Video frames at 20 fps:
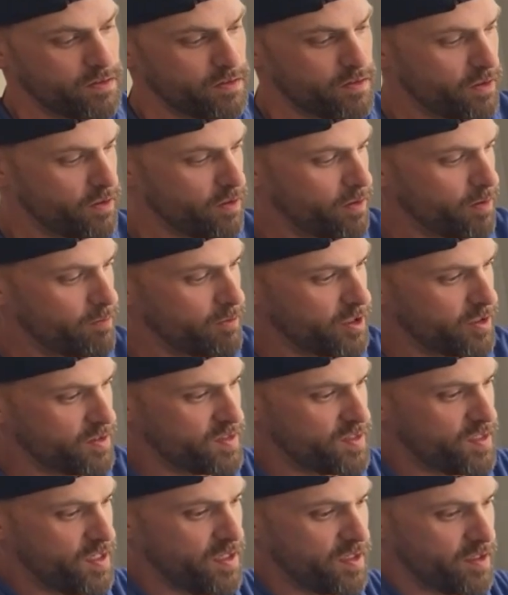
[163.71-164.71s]
So I'm going
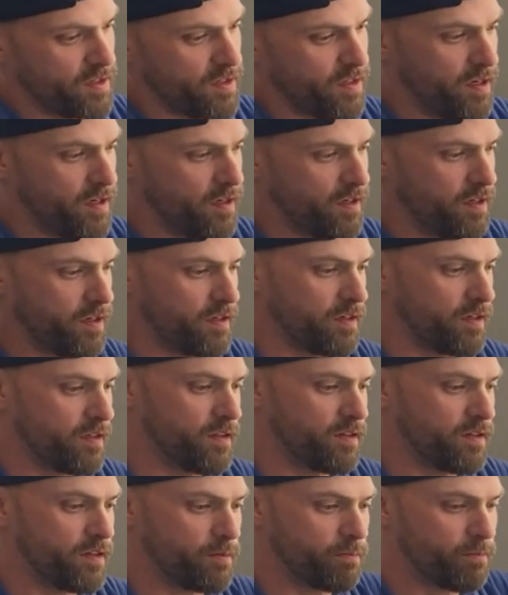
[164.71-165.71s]
to take
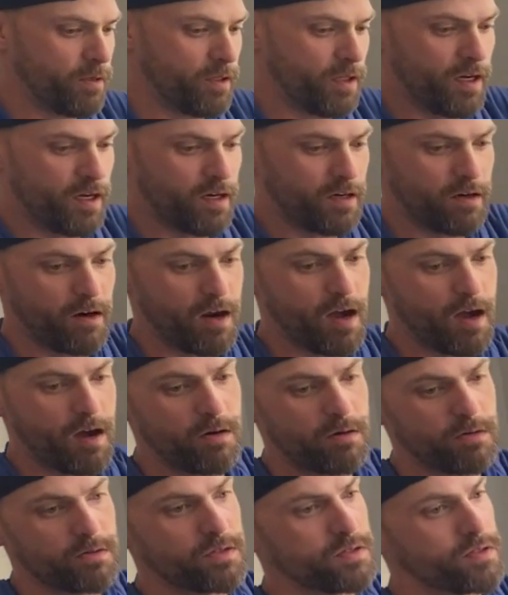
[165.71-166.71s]
the platter
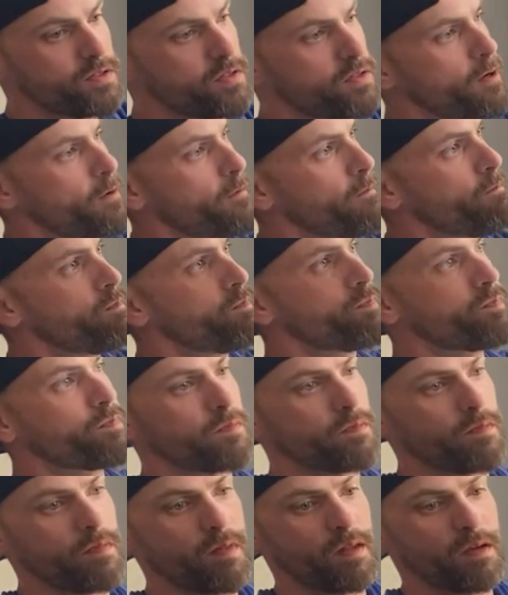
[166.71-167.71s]
out.
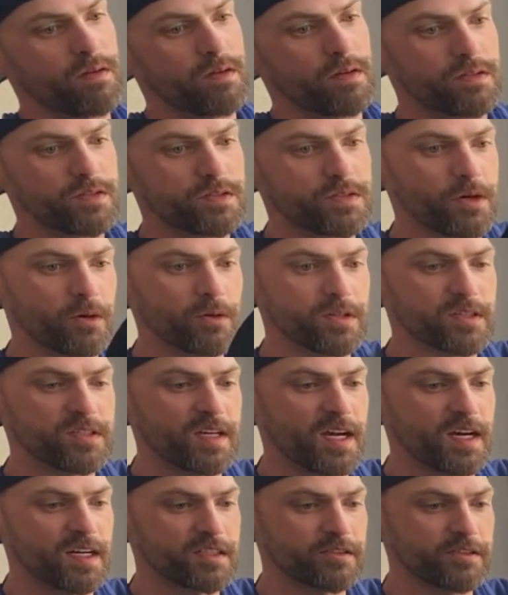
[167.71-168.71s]
So
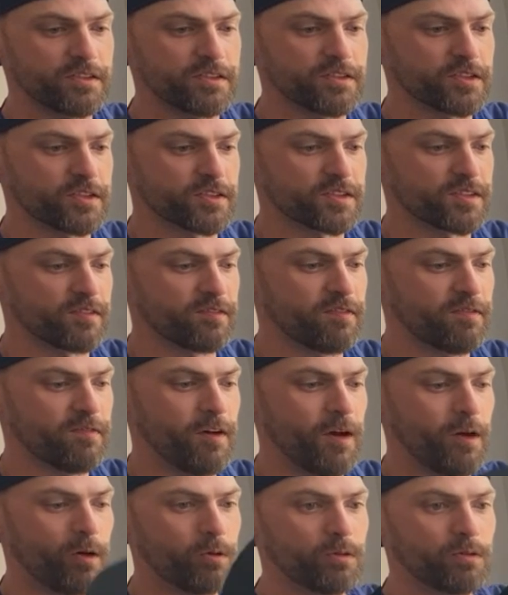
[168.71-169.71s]
this actually is just a
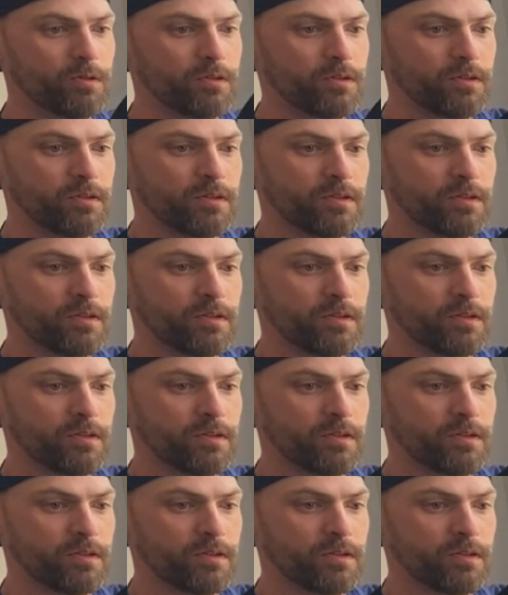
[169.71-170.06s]
felt